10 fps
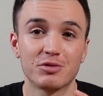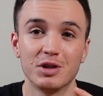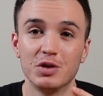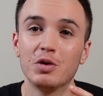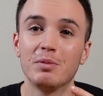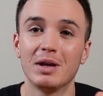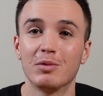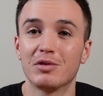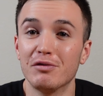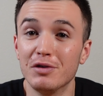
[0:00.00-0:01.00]
but you wouldn't be
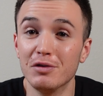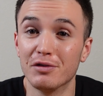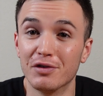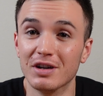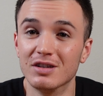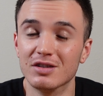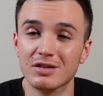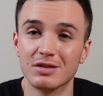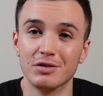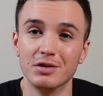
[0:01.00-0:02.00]
able to view the footage
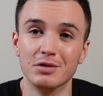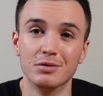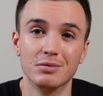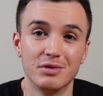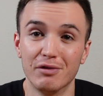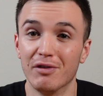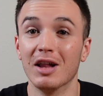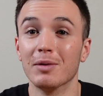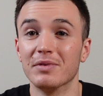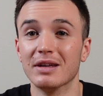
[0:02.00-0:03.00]
until you
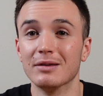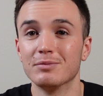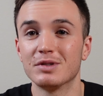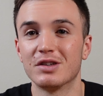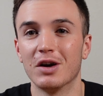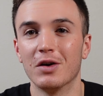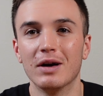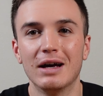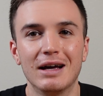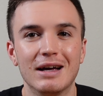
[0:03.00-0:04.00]
developed it.
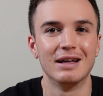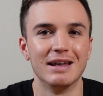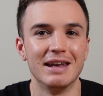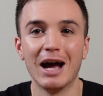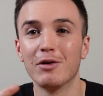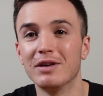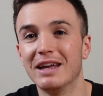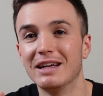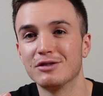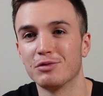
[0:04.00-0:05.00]
So
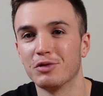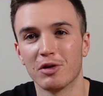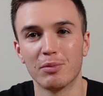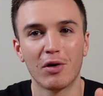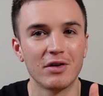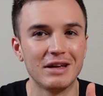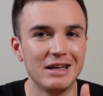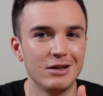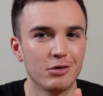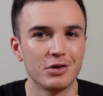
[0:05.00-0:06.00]
nowadays, when you're at a
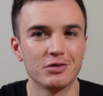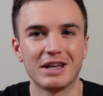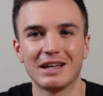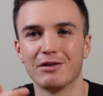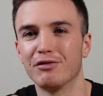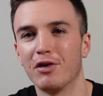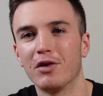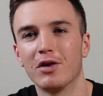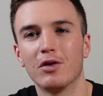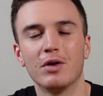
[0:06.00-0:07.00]
party or you're taking a
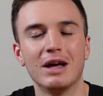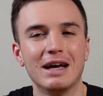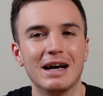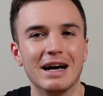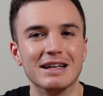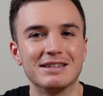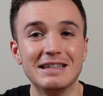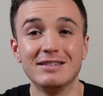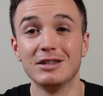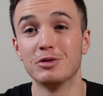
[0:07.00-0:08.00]
photo, it's
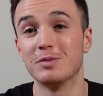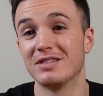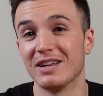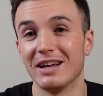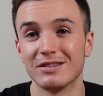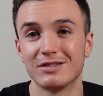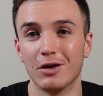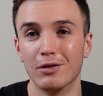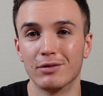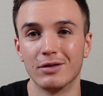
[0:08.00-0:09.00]
easy to obsess
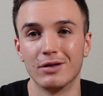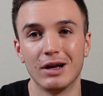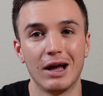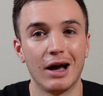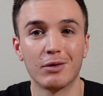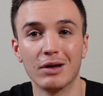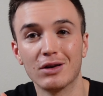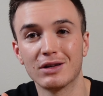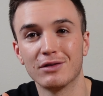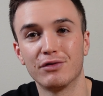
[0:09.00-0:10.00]
over how do I
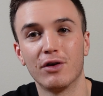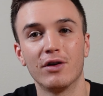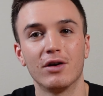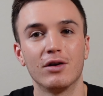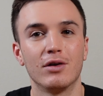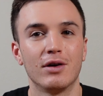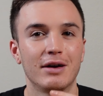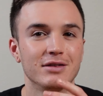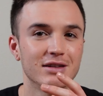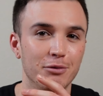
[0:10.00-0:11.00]
look in the photo,
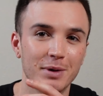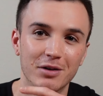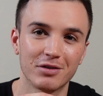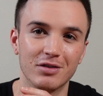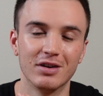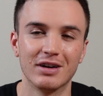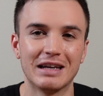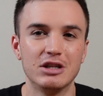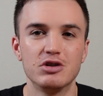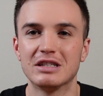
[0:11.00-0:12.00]
how does everybody else look,
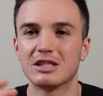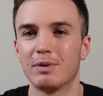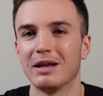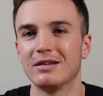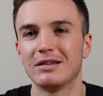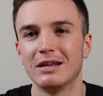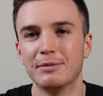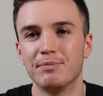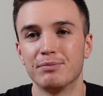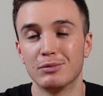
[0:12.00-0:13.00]
and you could spend
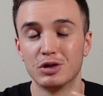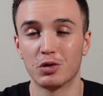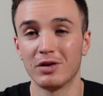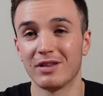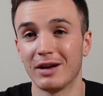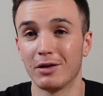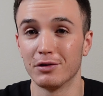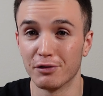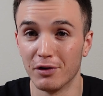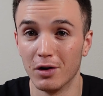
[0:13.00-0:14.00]
the majority of the night on
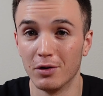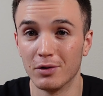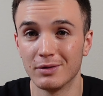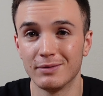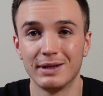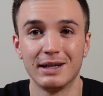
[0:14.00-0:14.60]
your phone,